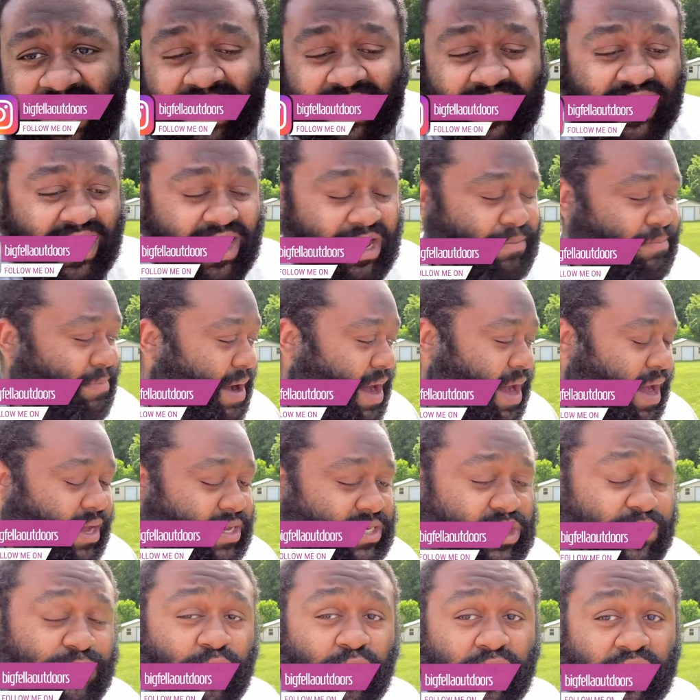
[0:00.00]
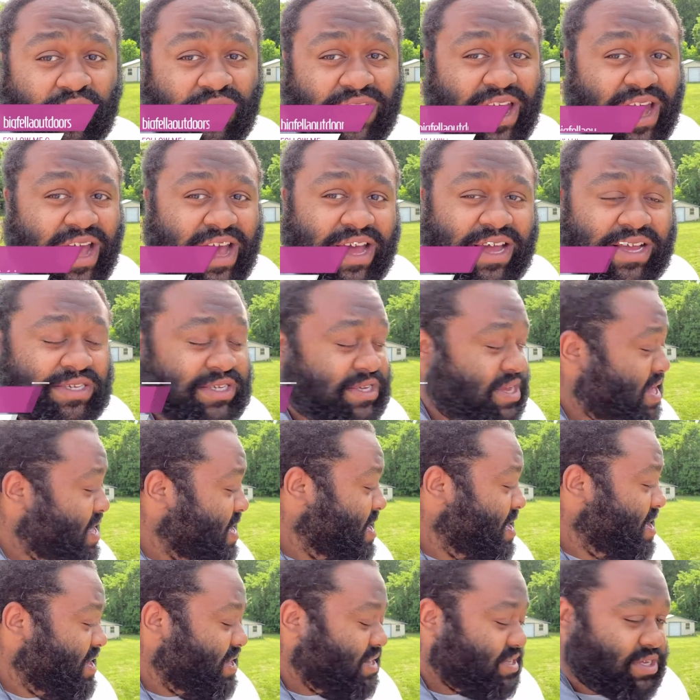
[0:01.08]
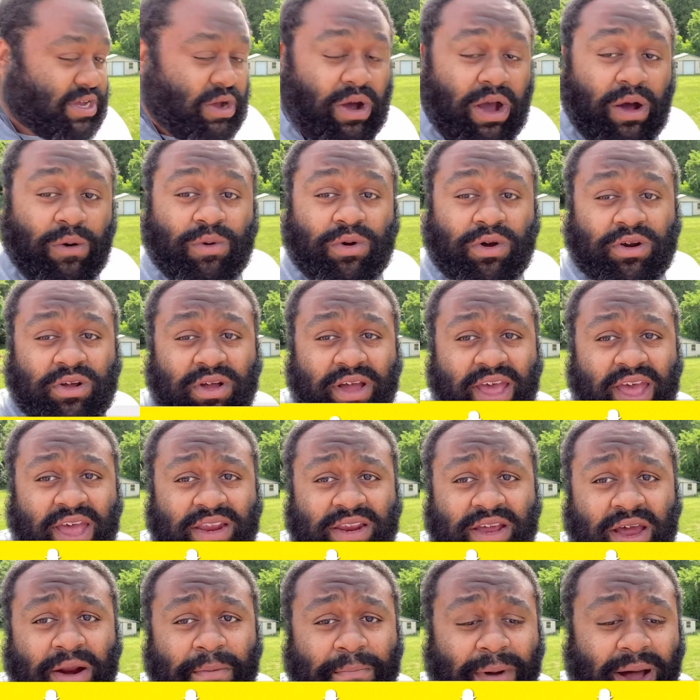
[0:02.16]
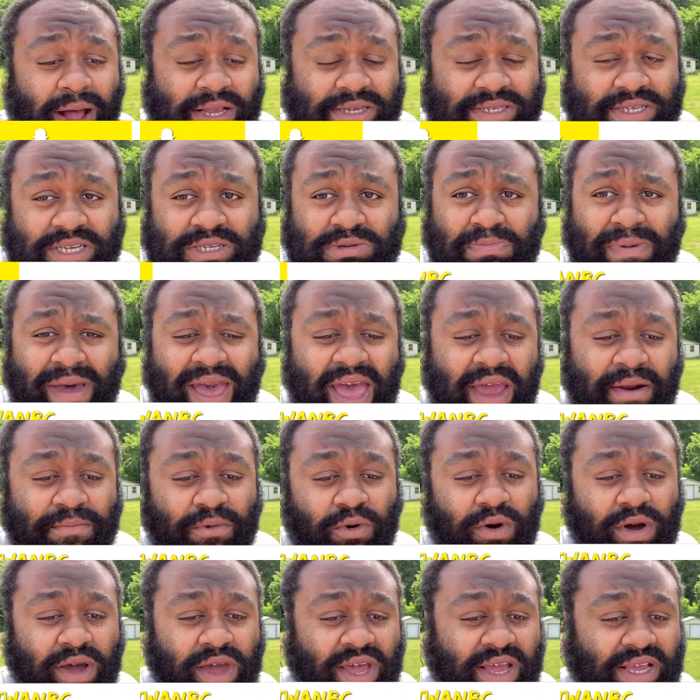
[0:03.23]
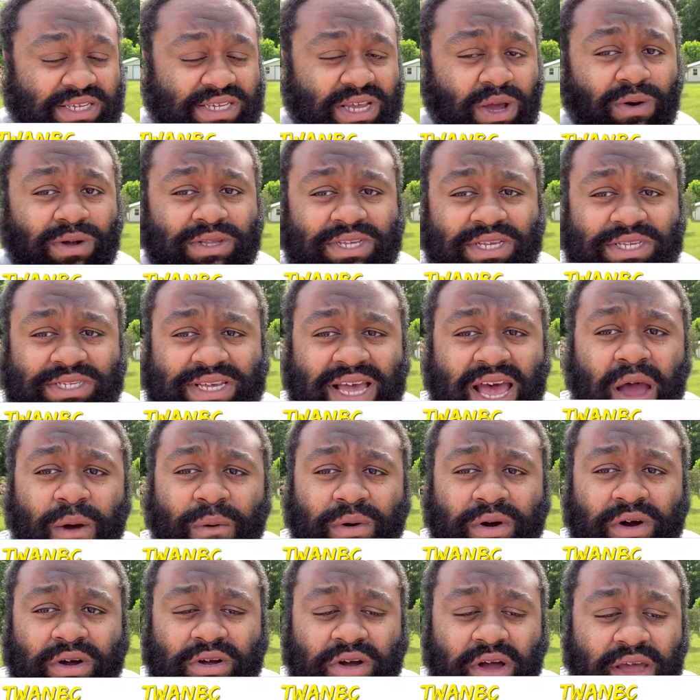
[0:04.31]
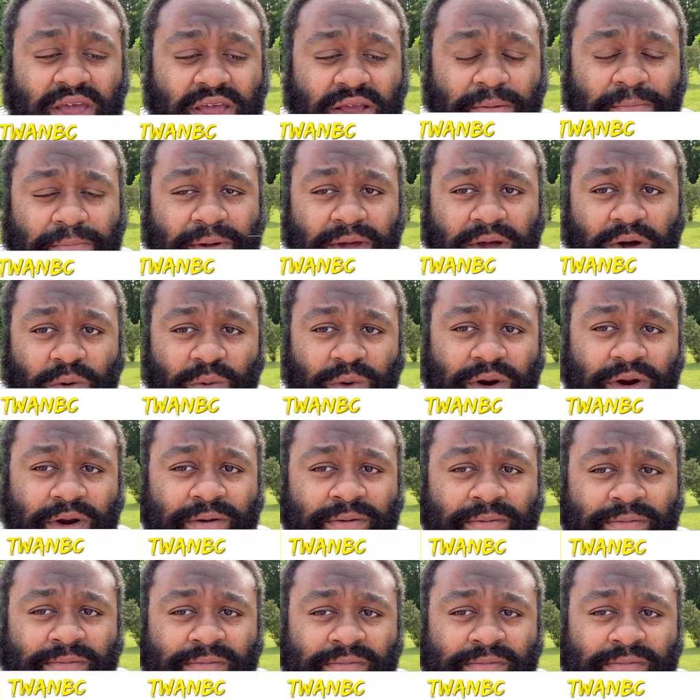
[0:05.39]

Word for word: elite box for you guys so uh, we're gonna go ahead and unbox this bad boy see what's inside we're gonna go ahead and pick a winner